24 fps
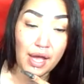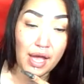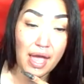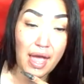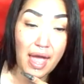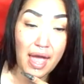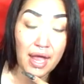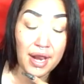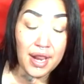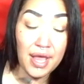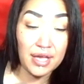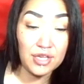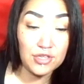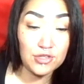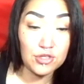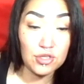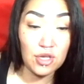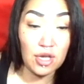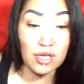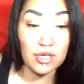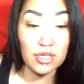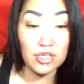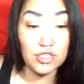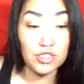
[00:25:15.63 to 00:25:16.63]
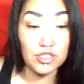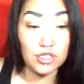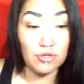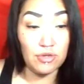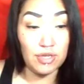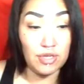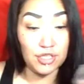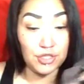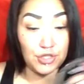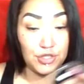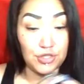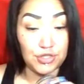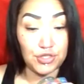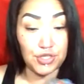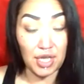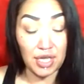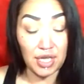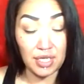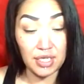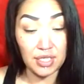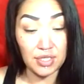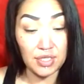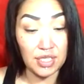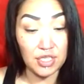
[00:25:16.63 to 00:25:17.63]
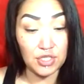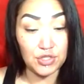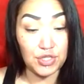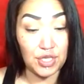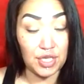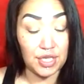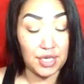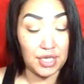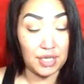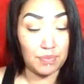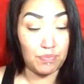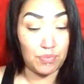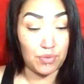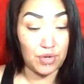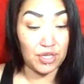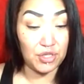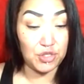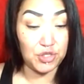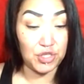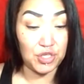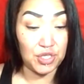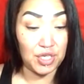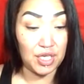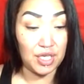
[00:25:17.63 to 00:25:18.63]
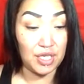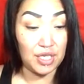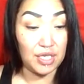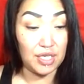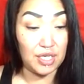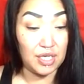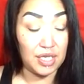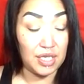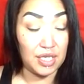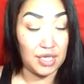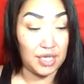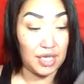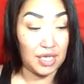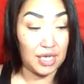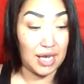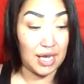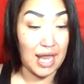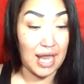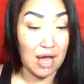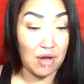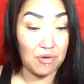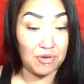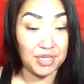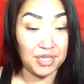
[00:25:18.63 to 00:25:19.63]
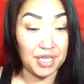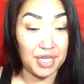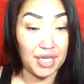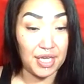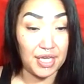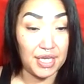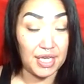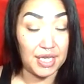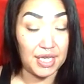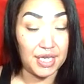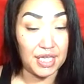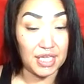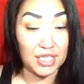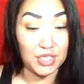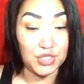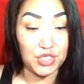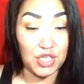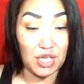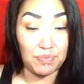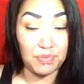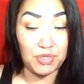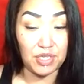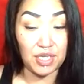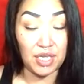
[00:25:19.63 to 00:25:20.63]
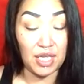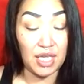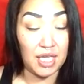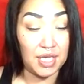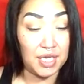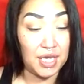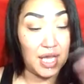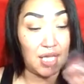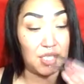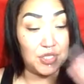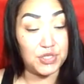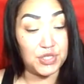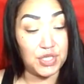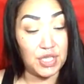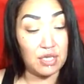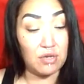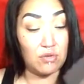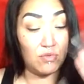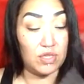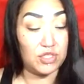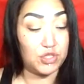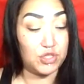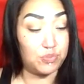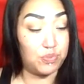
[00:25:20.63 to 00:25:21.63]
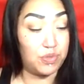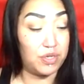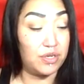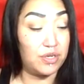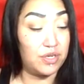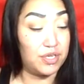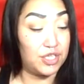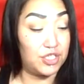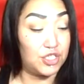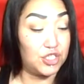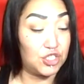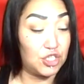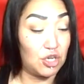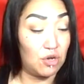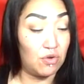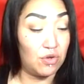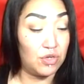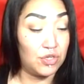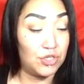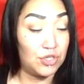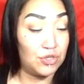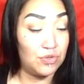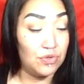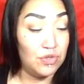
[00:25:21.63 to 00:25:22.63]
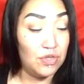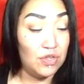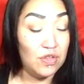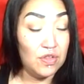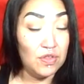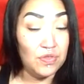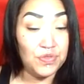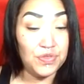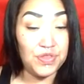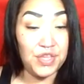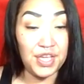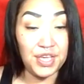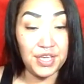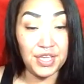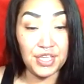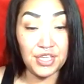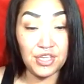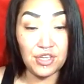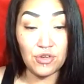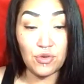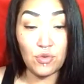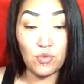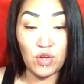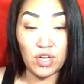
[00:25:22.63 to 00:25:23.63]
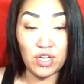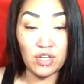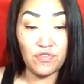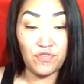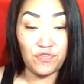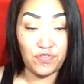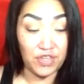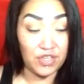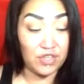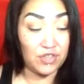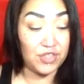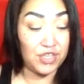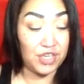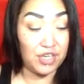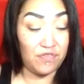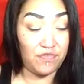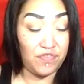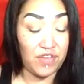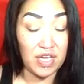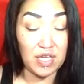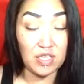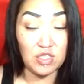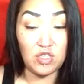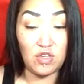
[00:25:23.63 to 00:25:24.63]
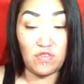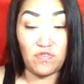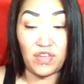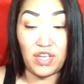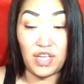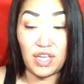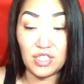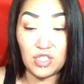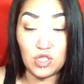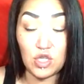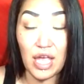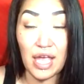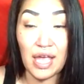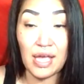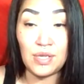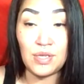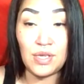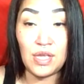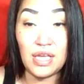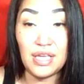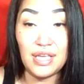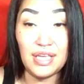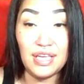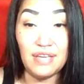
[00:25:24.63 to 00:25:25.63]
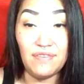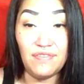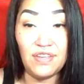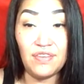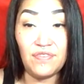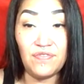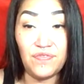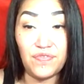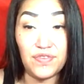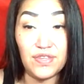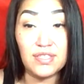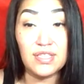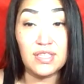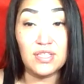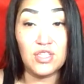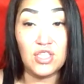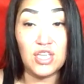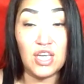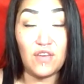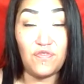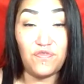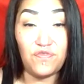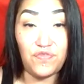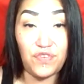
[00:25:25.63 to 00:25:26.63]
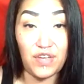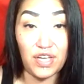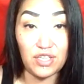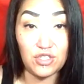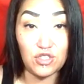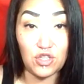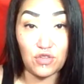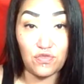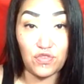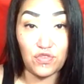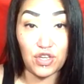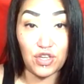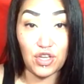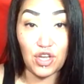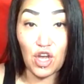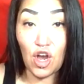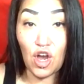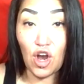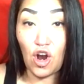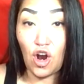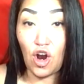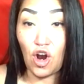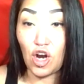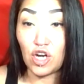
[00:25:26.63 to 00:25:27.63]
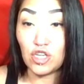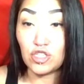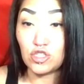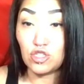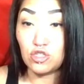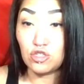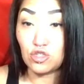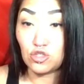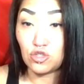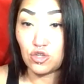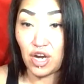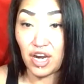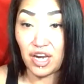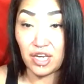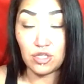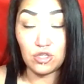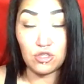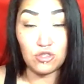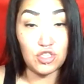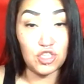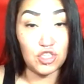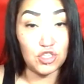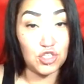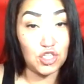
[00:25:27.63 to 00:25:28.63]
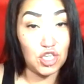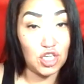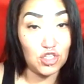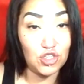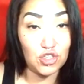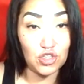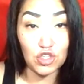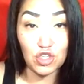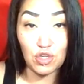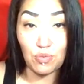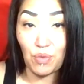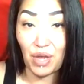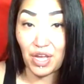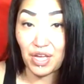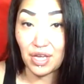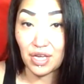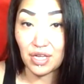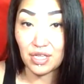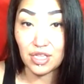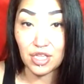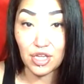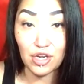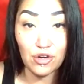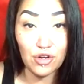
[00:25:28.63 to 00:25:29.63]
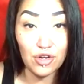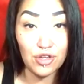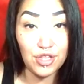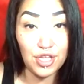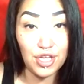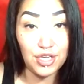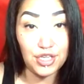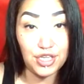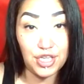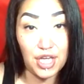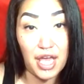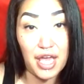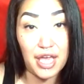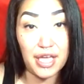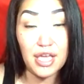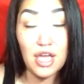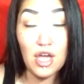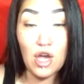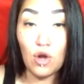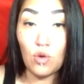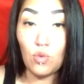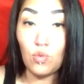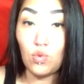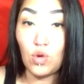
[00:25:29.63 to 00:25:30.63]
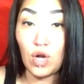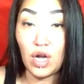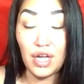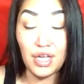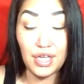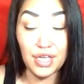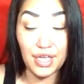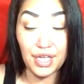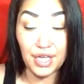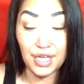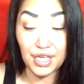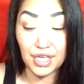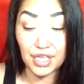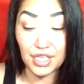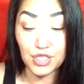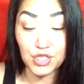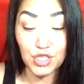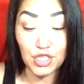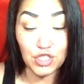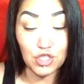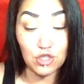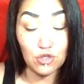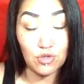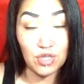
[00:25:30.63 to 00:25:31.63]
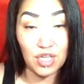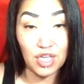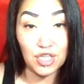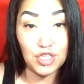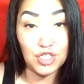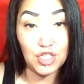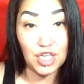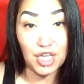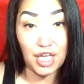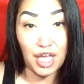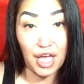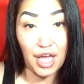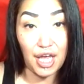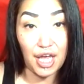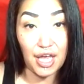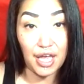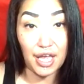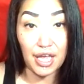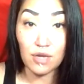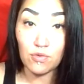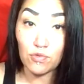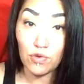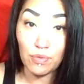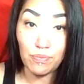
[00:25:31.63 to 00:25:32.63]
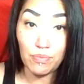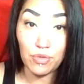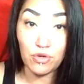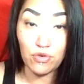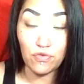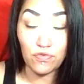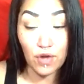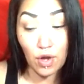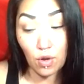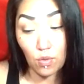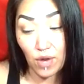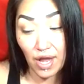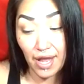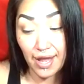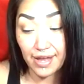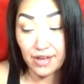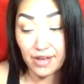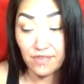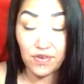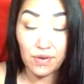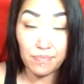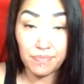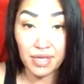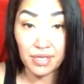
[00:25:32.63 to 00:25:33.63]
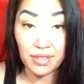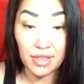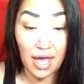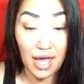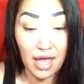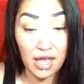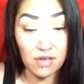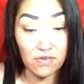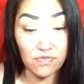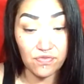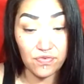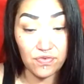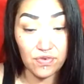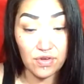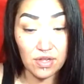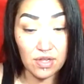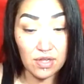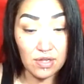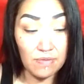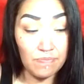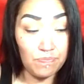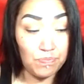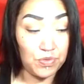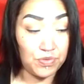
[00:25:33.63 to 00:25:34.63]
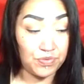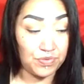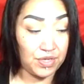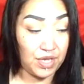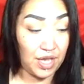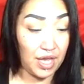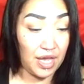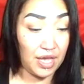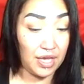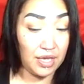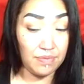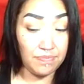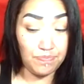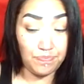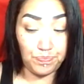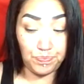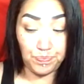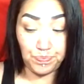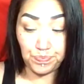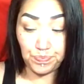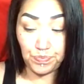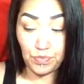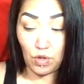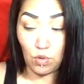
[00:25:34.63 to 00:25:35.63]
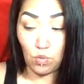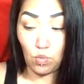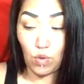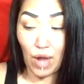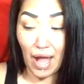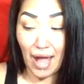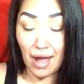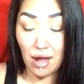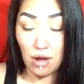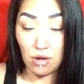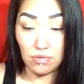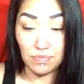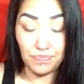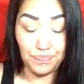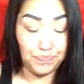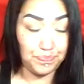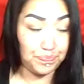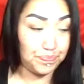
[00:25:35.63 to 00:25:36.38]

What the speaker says: And as long as you entertaining this and embracing it and allowing it and accepting it and not seeing what spirit is showing you, then you will feel the effects of it. And even feeling the effects of it are to train you, to teach you, to make it clearer than day what it is that you need to cut and remove away from your life. Okay? Wow.